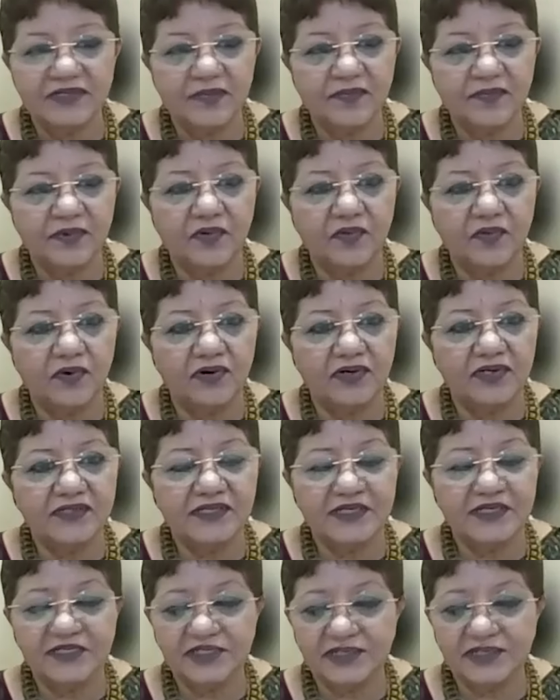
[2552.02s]
if it was a pro
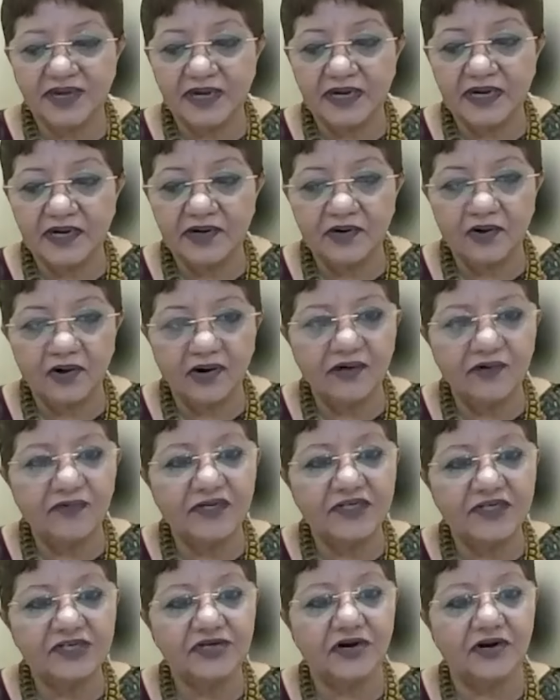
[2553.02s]
bono session, I did
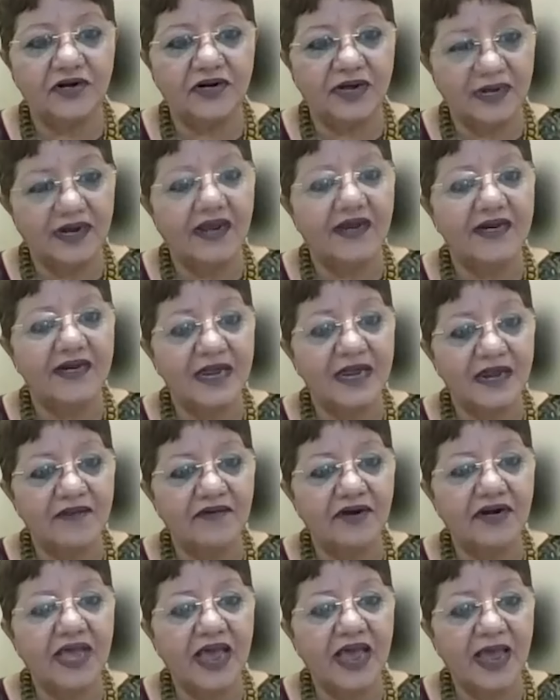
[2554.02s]
not do a shortcut. I
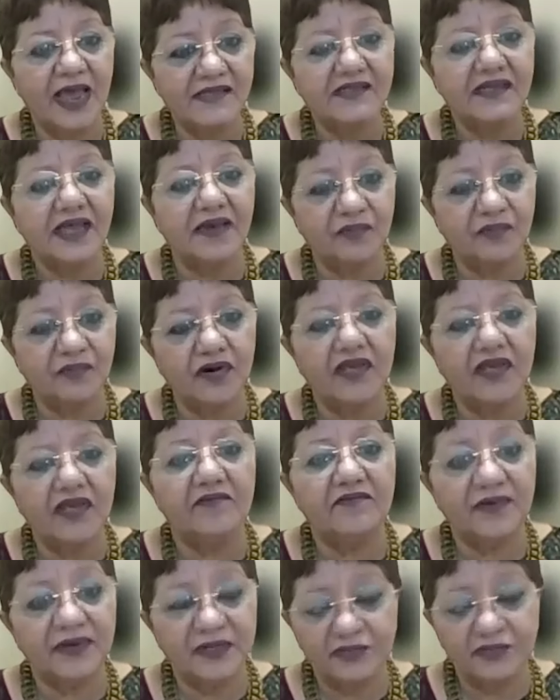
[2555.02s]
delivered as I
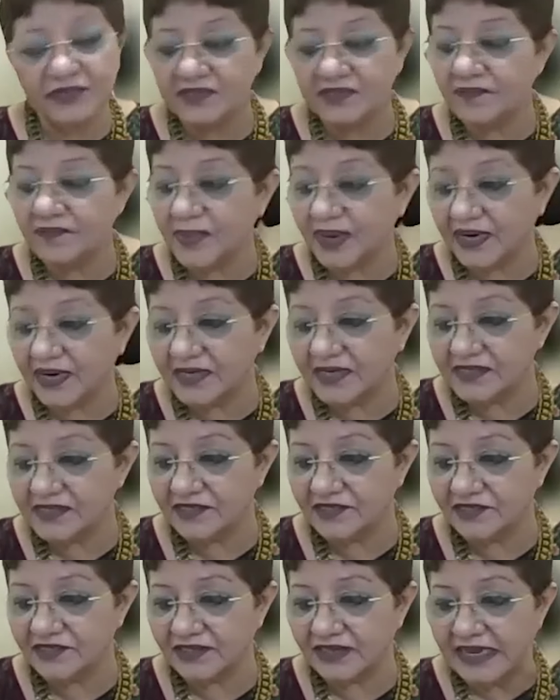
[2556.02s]
would if it was a paid
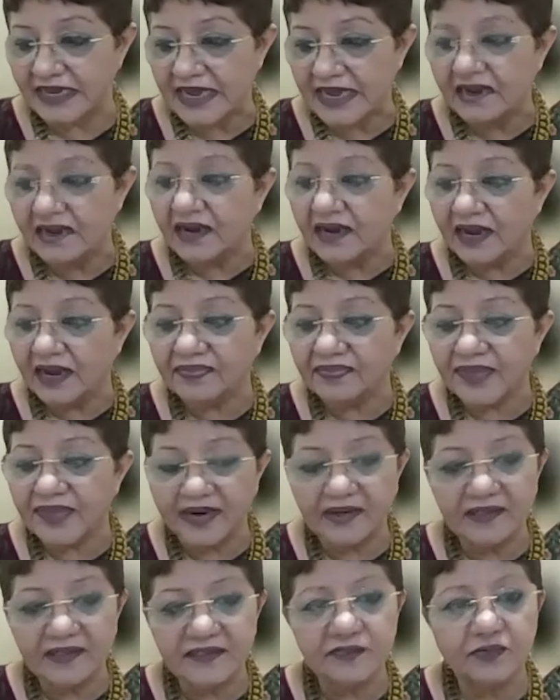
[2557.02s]
session.
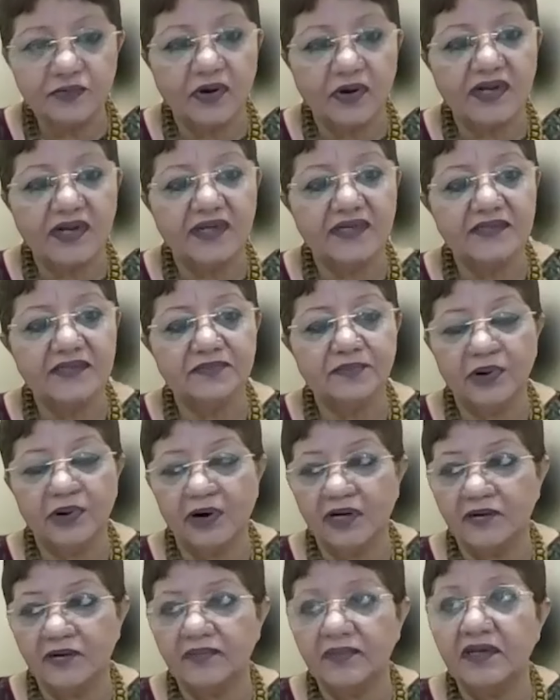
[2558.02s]
And that is what has
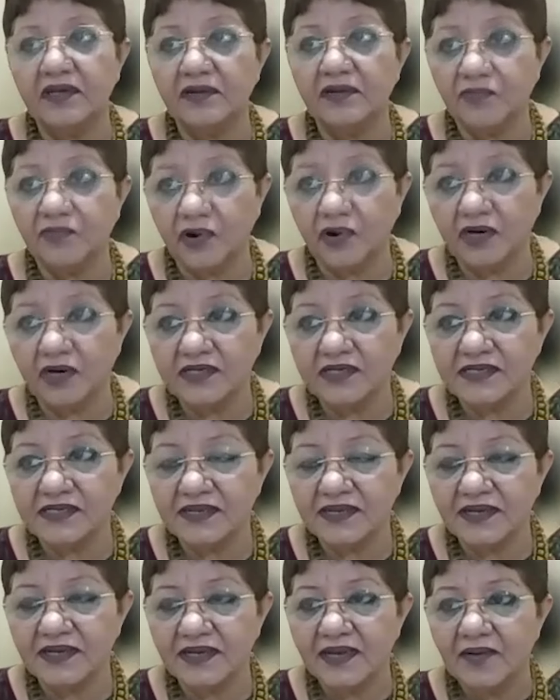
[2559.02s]
brought me
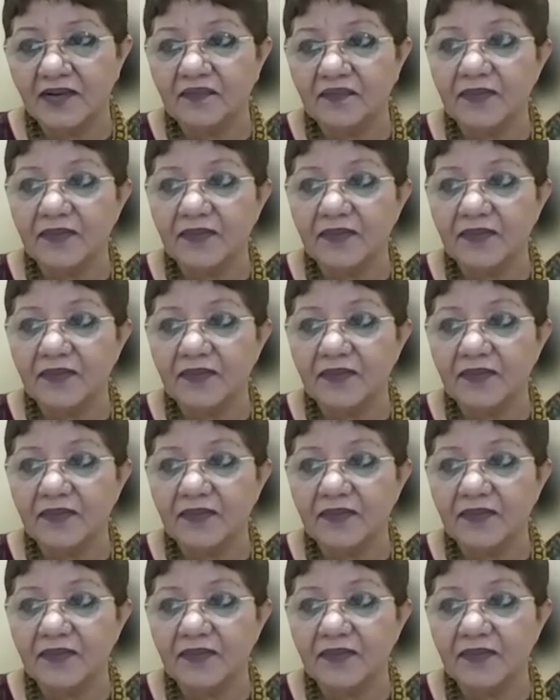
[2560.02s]
rewards.